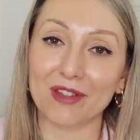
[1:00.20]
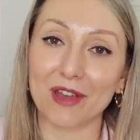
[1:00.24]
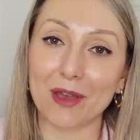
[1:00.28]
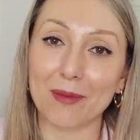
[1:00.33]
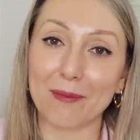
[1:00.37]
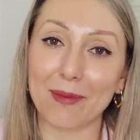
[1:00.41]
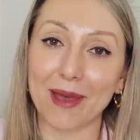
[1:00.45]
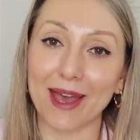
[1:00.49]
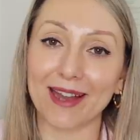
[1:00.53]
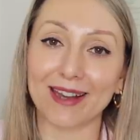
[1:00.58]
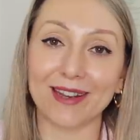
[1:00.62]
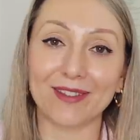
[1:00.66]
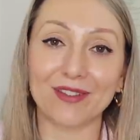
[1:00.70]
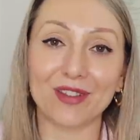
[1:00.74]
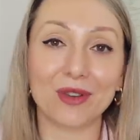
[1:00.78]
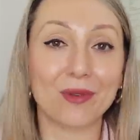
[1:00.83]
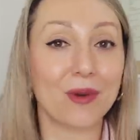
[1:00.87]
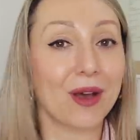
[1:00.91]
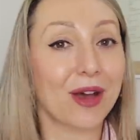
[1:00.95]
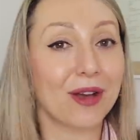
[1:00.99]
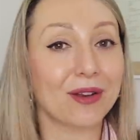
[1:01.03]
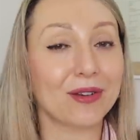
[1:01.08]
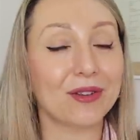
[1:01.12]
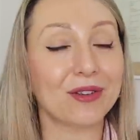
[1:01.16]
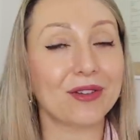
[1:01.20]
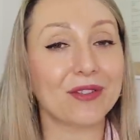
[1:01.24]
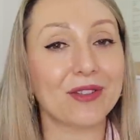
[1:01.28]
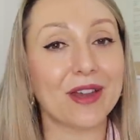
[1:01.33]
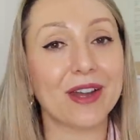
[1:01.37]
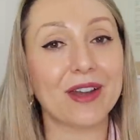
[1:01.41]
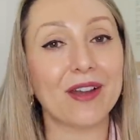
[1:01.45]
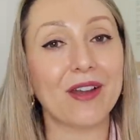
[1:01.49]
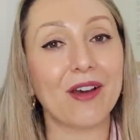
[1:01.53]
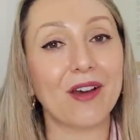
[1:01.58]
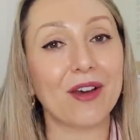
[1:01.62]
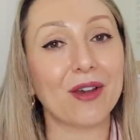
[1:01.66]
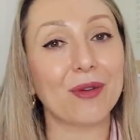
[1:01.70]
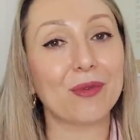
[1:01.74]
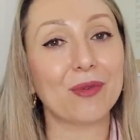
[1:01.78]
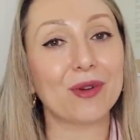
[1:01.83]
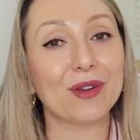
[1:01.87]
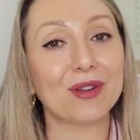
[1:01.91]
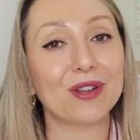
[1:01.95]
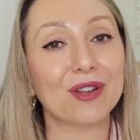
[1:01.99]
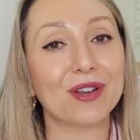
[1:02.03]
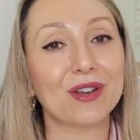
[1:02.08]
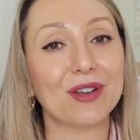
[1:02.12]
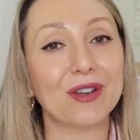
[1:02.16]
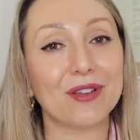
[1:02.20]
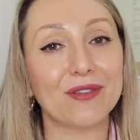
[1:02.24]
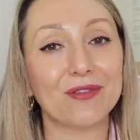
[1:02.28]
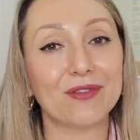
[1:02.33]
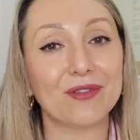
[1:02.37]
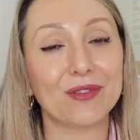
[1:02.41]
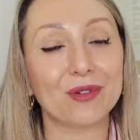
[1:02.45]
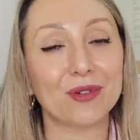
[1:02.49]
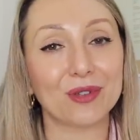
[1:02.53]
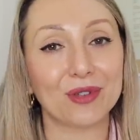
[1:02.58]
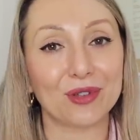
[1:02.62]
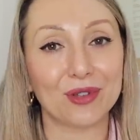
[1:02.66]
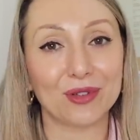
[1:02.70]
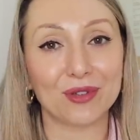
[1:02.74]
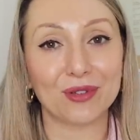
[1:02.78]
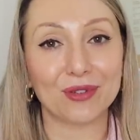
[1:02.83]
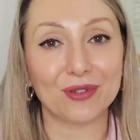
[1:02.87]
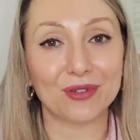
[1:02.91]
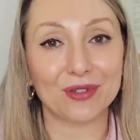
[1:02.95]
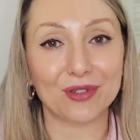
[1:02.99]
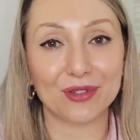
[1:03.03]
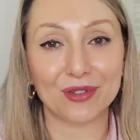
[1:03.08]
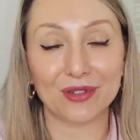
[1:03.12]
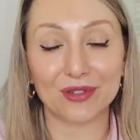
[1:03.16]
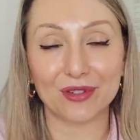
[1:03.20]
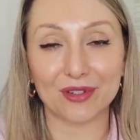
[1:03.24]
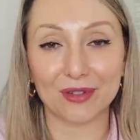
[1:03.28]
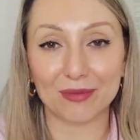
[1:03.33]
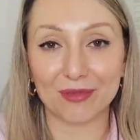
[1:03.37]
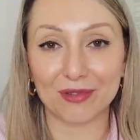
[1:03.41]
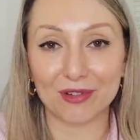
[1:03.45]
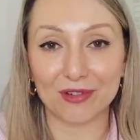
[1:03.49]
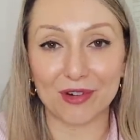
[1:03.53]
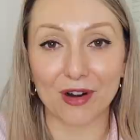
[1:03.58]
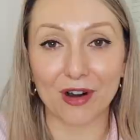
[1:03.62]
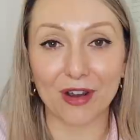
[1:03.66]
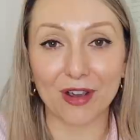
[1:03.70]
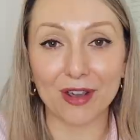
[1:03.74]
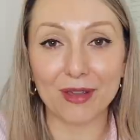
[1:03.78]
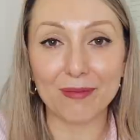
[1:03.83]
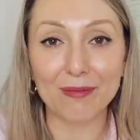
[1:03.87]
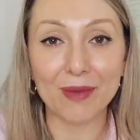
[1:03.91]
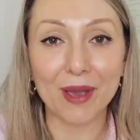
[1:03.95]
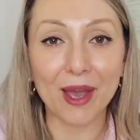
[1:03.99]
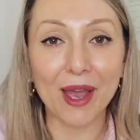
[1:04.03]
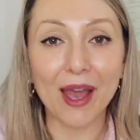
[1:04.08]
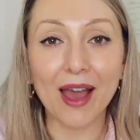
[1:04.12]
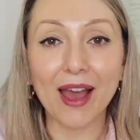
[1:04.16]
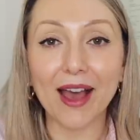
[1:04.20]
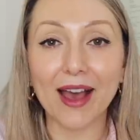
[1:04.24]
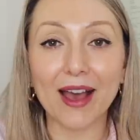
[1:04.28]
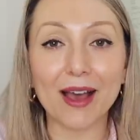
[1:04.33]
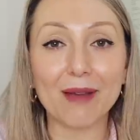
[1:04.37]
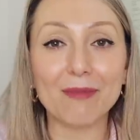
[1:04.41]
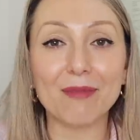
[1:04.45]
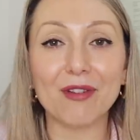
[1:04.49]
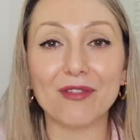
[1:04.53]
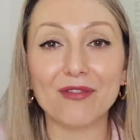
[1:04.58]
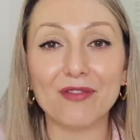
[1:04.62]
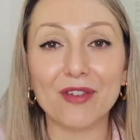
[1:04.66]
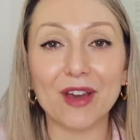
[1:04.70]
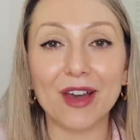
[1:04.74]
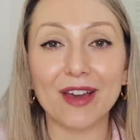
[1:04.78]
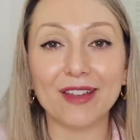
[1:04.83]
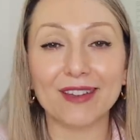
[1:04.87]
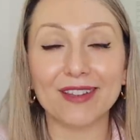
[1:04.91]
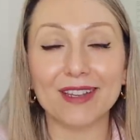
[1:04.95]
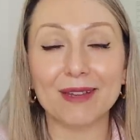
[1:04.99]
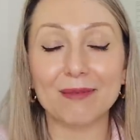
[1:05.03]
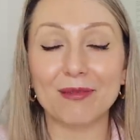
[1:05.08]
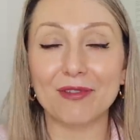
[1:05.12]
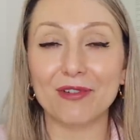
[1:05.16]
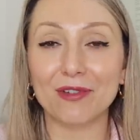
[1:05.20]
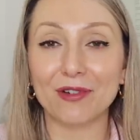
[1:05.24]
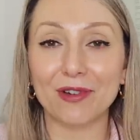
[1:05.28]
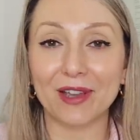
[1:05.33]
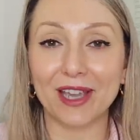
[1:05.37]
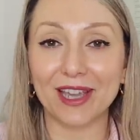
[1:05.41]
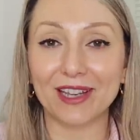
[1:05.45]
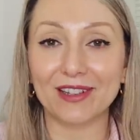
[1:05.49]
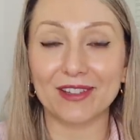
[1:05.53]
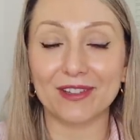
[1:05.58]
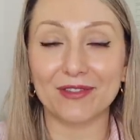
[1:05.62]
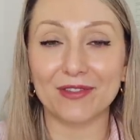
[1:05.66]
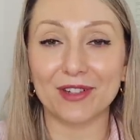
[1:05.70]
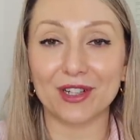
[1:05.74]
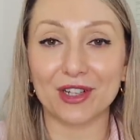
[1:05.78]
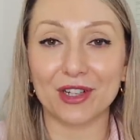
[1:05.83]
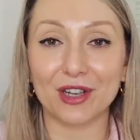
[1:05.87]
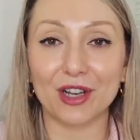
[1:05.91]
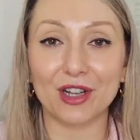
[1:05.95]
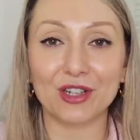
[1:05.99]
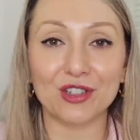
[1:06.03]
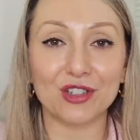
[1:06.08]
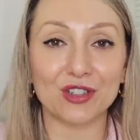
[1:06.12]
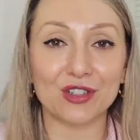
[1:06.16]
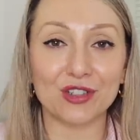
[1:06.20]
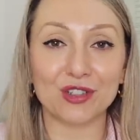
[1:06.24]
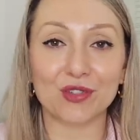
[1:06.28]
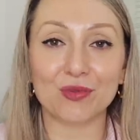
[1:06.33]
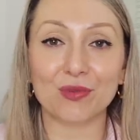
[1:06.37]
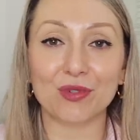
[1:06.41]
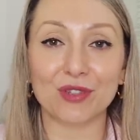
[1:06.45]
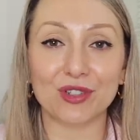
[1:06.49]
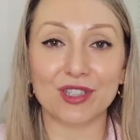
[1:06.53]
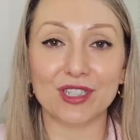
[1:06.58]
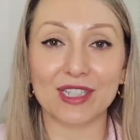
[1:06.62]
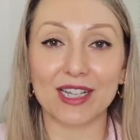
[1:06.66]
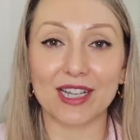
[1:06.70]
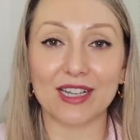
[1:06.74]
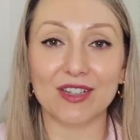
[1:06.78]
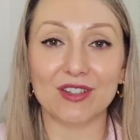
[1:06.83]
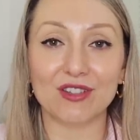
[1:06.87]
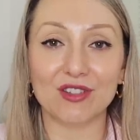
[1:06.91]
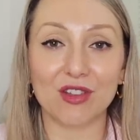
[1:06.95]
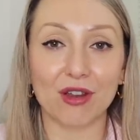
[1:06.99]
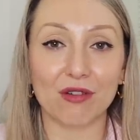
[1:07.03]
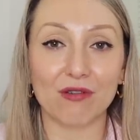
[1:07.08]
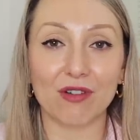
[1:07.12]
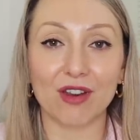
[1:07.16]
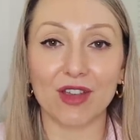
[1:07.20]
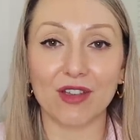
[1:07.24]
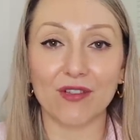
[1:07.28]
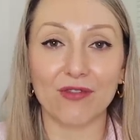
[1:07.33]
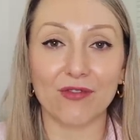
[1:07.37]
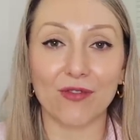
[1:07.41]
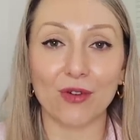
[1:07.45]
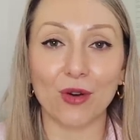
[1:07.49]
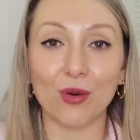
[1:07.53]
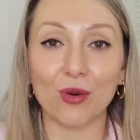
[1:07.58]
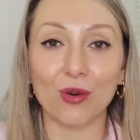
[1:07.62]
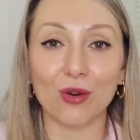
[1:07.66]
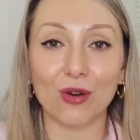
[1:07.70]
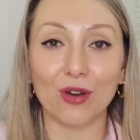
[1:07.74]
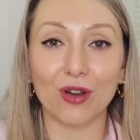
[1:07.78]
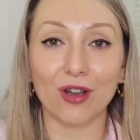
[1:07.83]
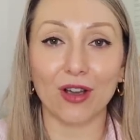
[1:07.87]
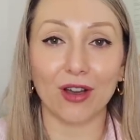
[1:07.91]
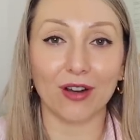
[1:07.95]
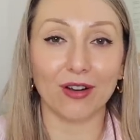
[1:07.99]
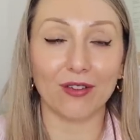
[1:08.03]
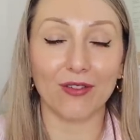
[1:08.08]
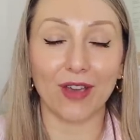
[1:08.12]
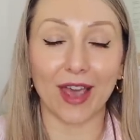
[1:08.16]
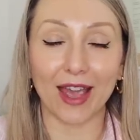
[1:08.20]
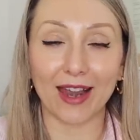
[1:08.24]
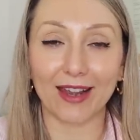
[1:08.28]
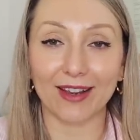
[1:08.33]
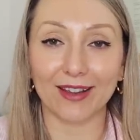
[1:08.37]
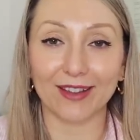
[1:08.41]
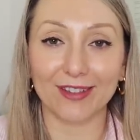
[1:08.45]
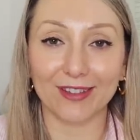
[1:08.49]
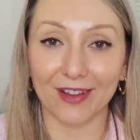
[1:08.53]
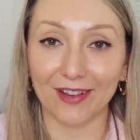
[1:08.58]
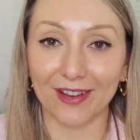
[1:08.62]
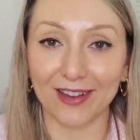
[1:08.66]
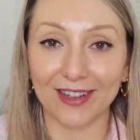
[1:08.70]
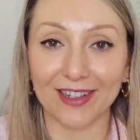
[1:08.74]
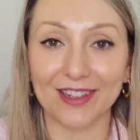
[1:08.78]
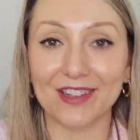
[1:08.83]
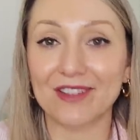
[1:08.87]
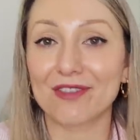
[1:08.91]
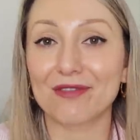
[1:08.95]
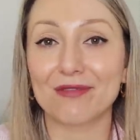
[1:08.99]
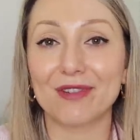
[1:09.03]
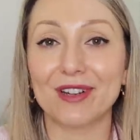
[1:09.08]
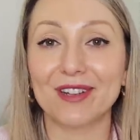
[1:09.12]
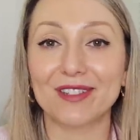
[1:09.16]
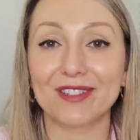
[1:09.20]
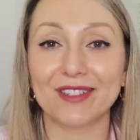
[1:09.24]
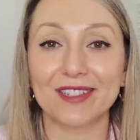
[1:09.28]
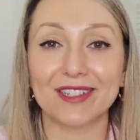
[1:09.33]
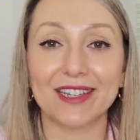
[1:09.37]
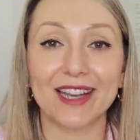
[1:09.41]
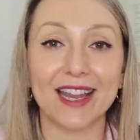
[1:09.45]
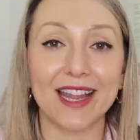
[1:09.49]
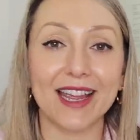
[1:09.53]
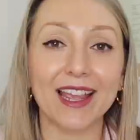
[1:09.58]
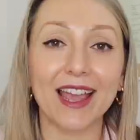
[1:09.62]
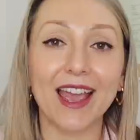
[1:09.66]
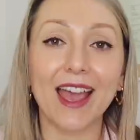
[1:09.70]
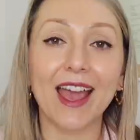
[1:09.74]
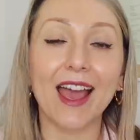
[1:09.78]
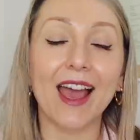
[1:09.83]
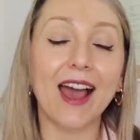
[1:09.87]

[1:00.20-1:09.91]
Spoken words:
up, and if you are new, then I would love for you to subscribe. Firstly, before I get into the video, I do just want to say sorry for kind of any silence recently.